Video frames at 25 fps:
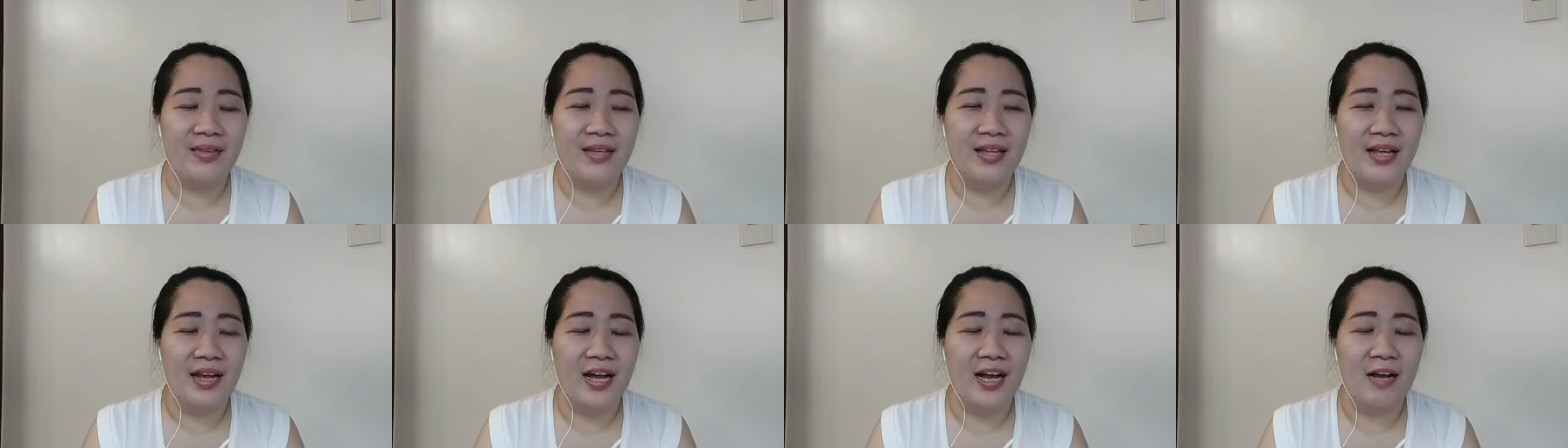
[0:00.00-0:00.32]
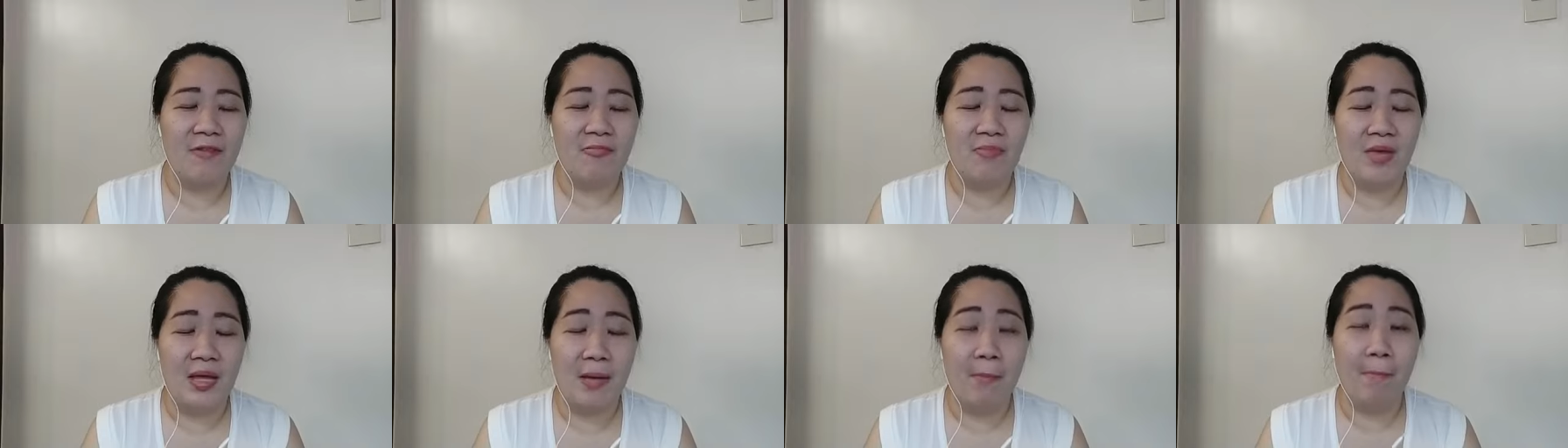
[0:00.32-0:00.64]
um,
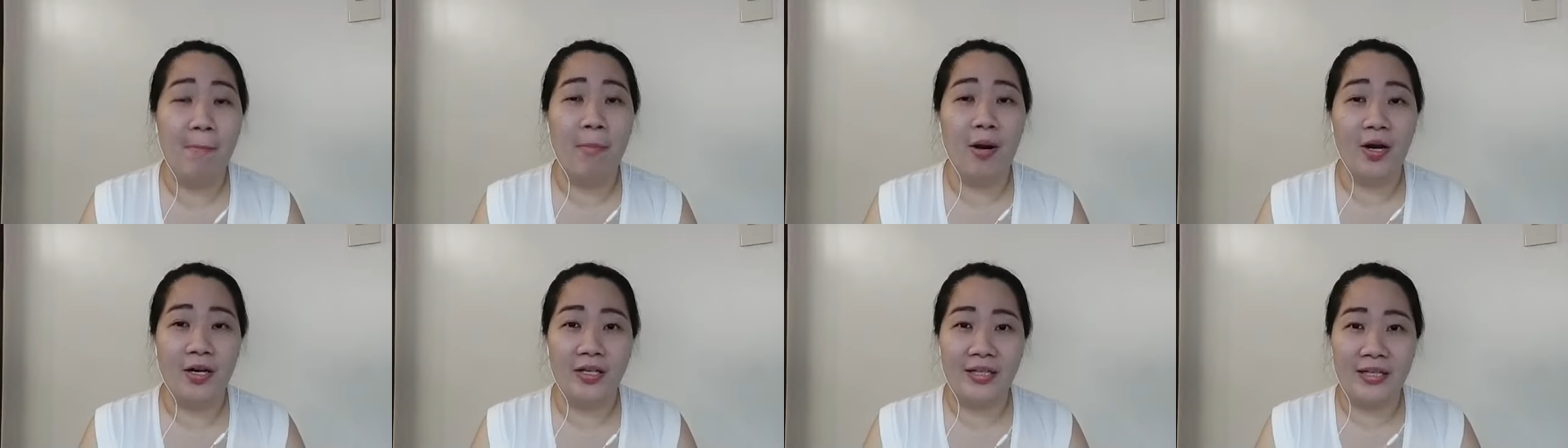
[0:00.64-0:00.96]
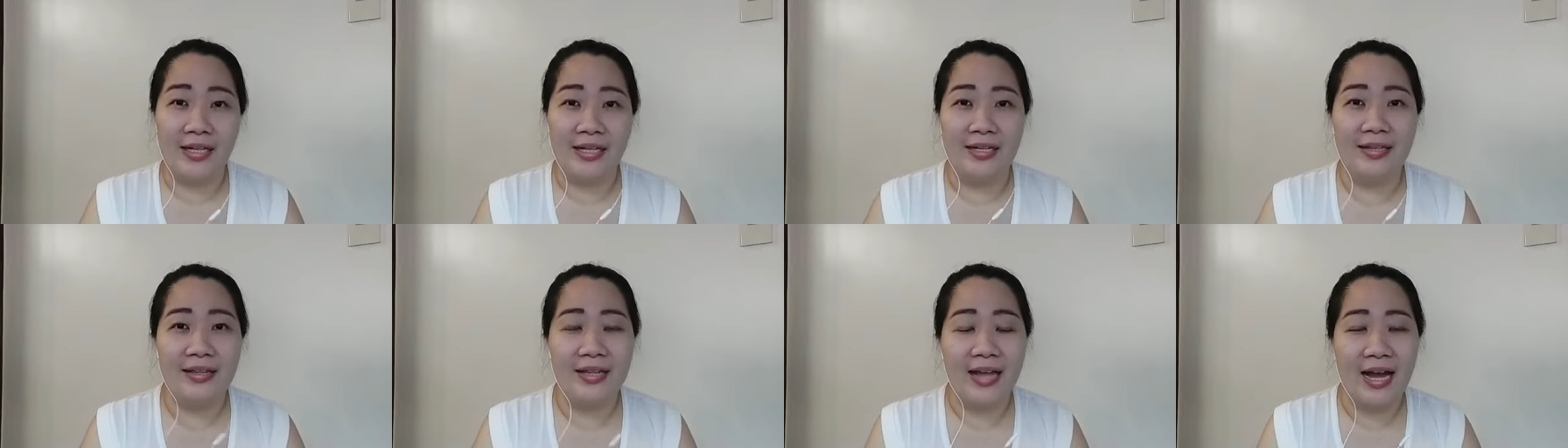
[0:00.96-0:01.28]

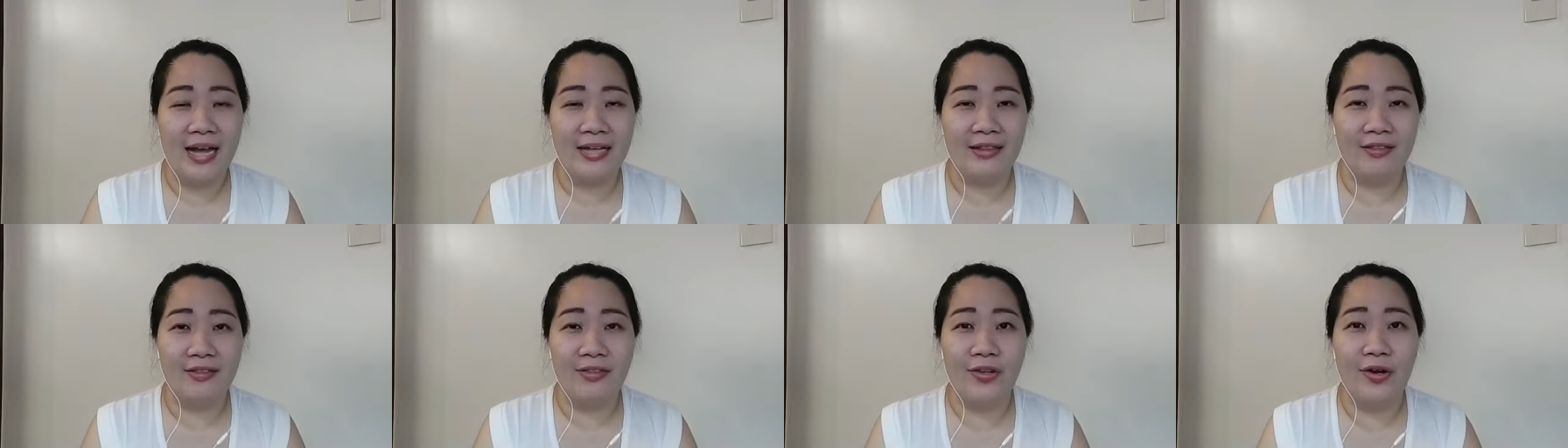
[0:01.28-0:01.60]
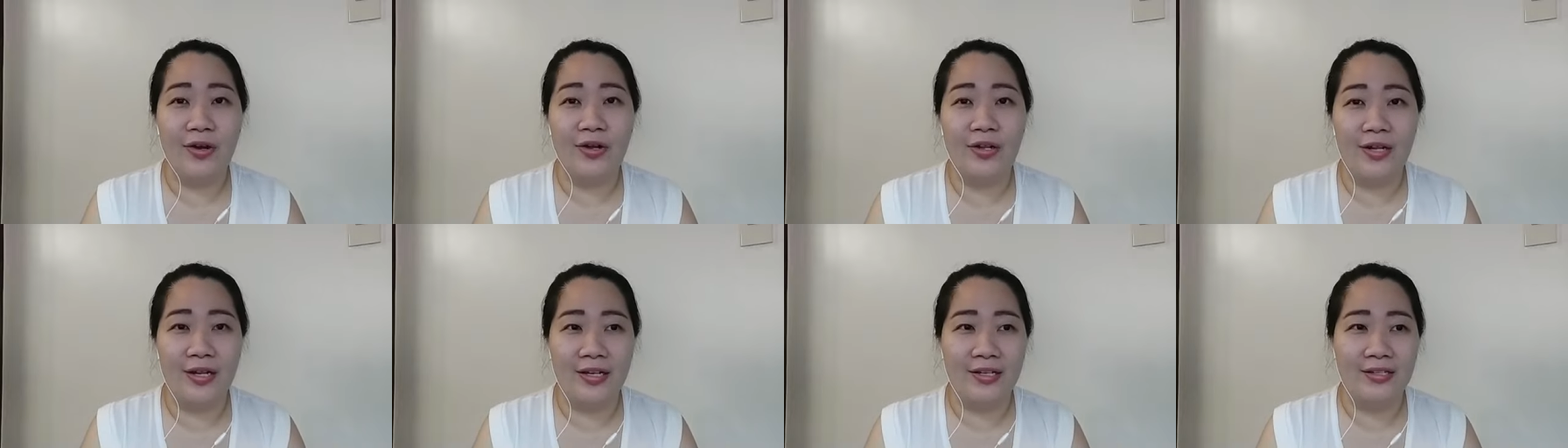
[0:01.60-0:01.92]
imparted that
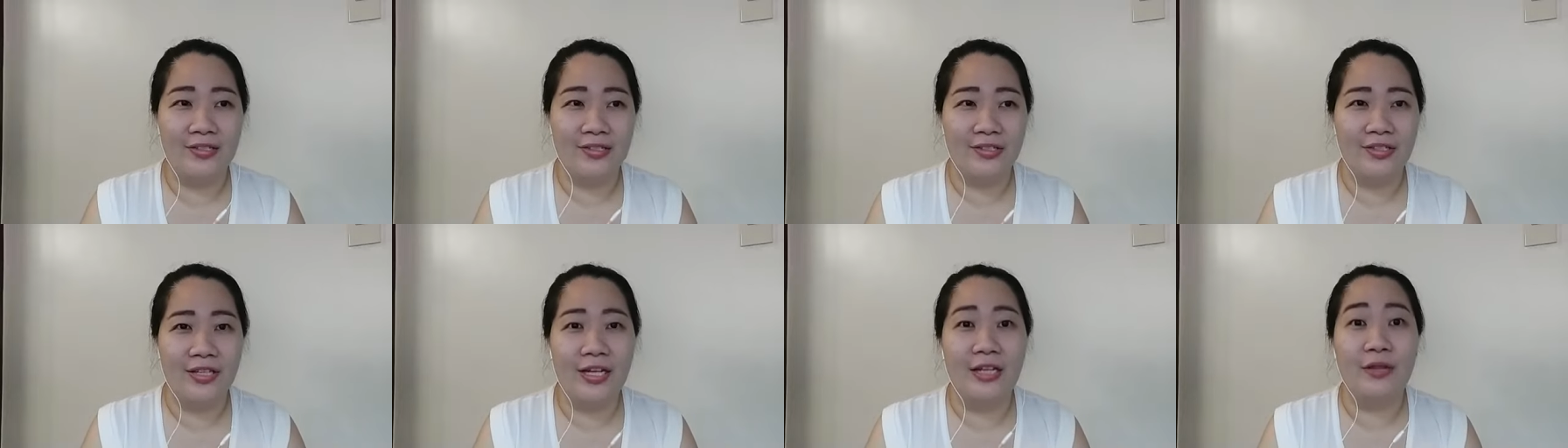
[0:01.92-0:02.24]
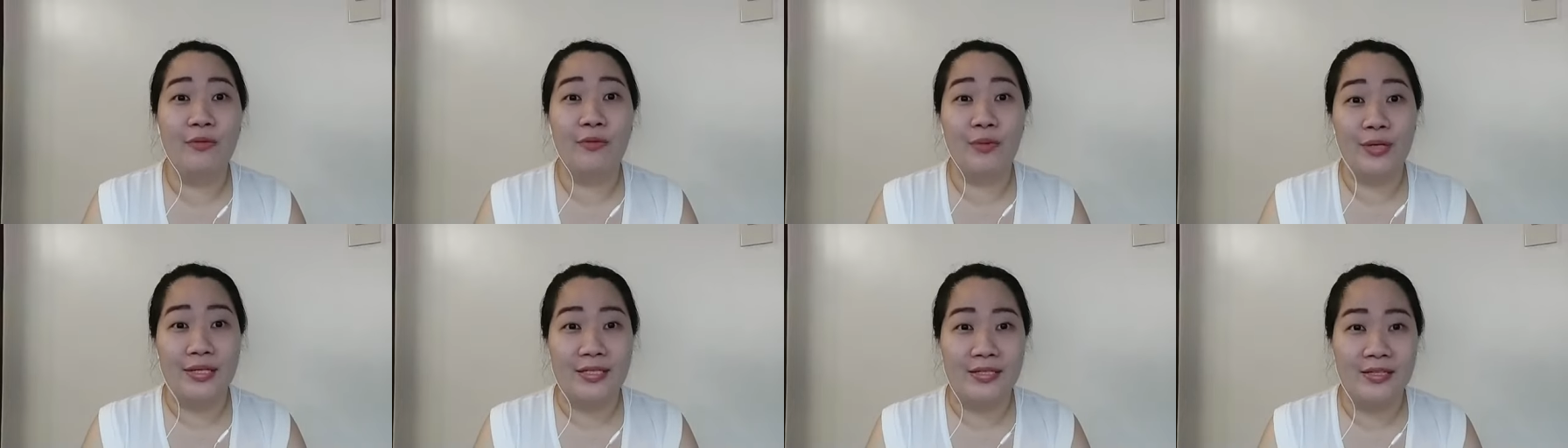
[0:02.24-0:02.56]
knowledge, that
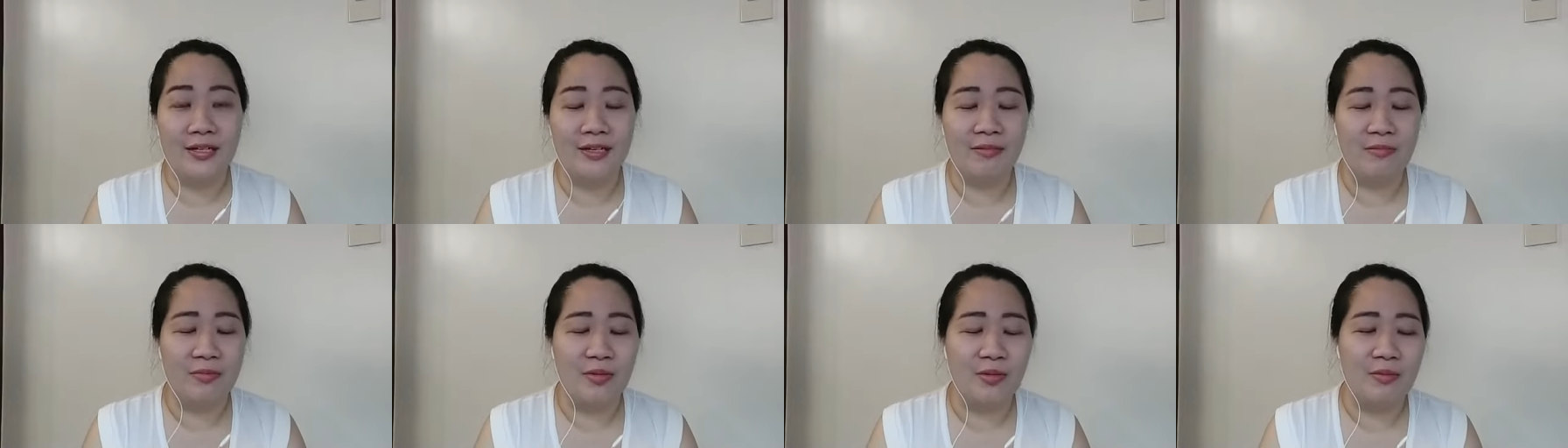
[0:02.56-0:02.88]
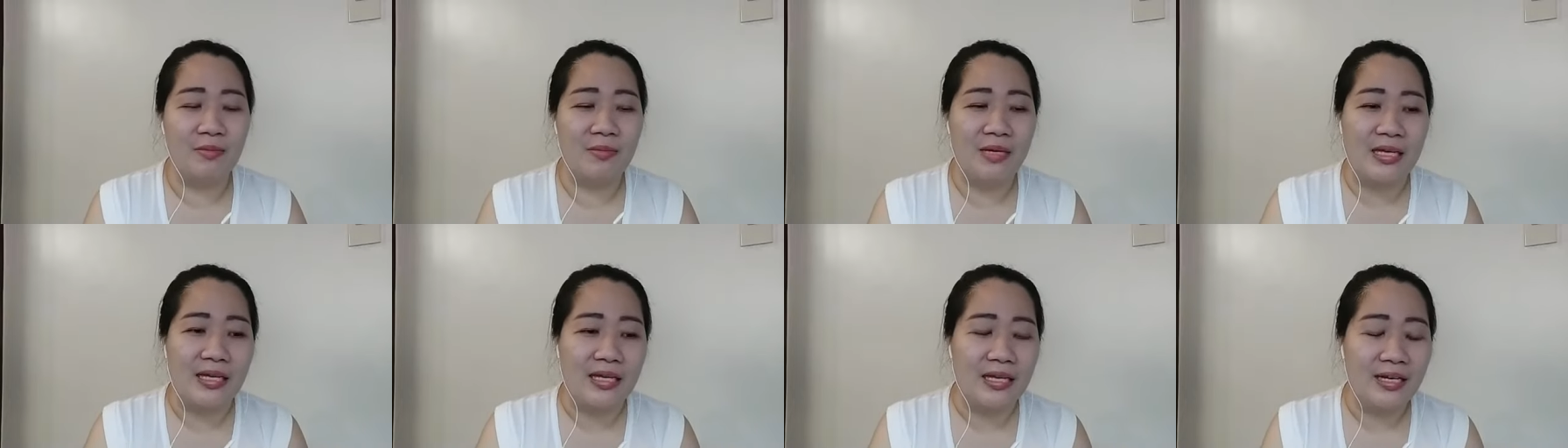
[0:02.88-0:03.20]
wisdom to
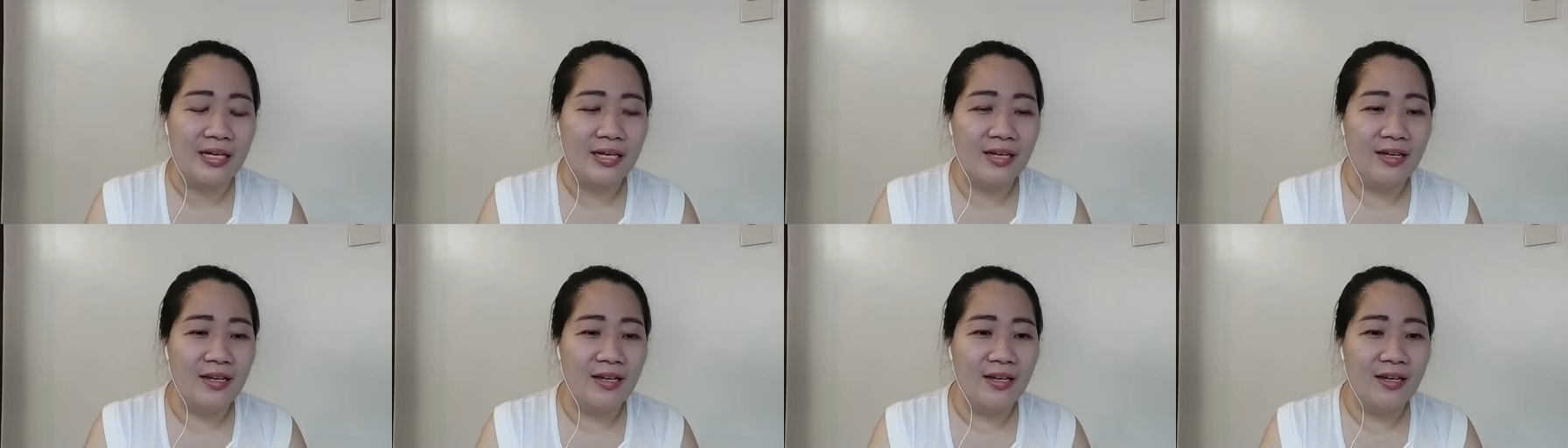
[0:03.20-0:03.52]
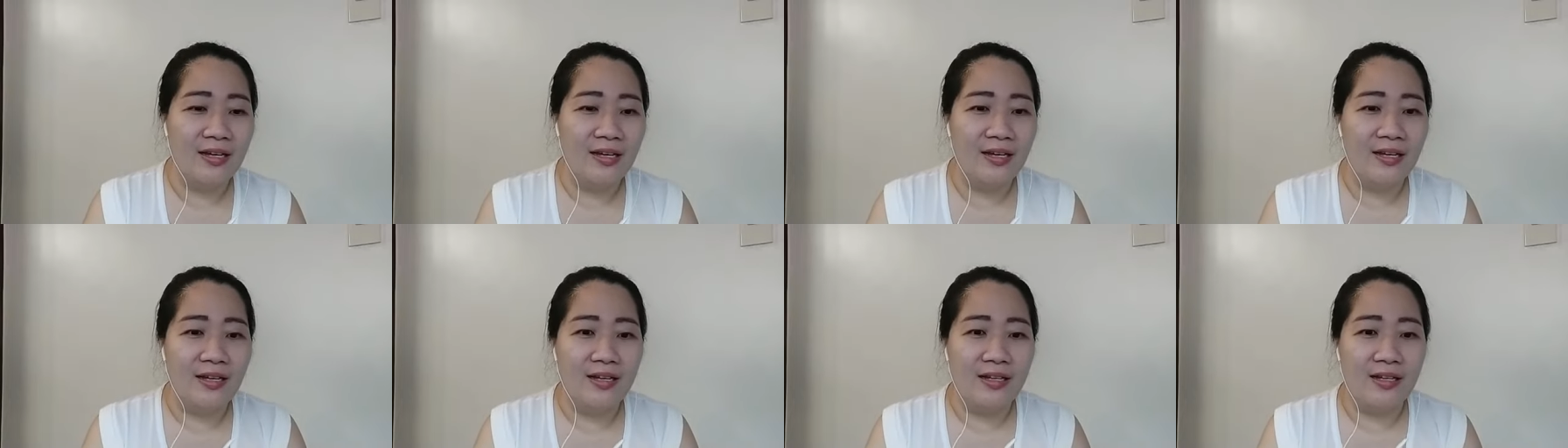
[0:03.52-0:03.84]
me.
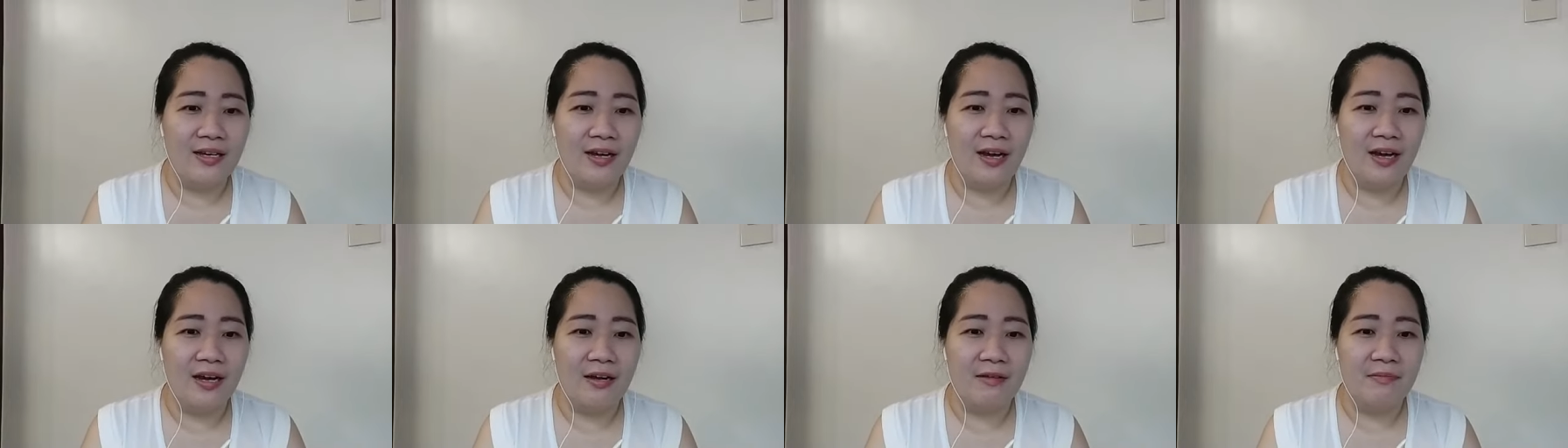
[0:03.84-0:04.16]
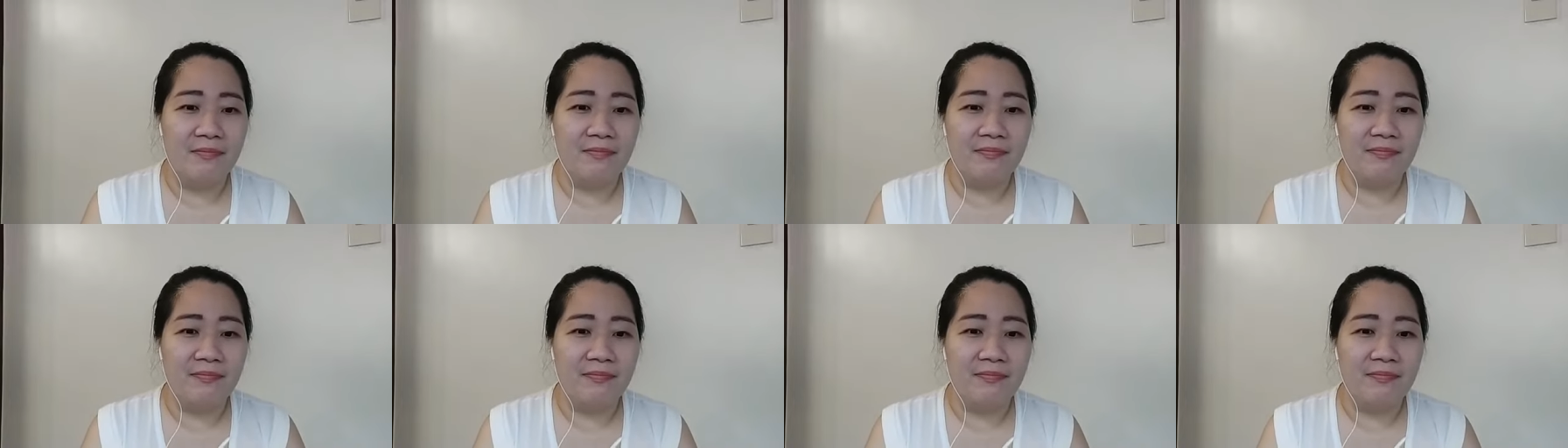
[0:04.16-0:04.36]
Um,